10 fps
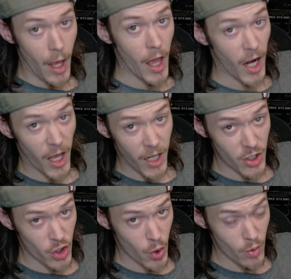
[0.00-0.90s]

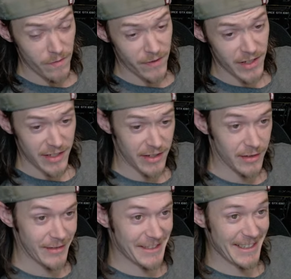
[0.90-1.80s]
of dough for this
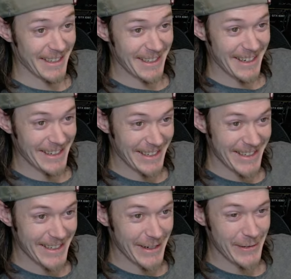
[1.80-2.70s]
kind of
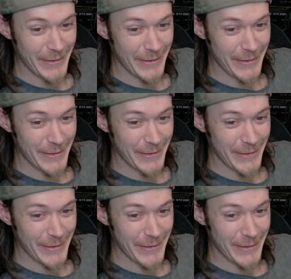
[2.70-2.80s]
stuff.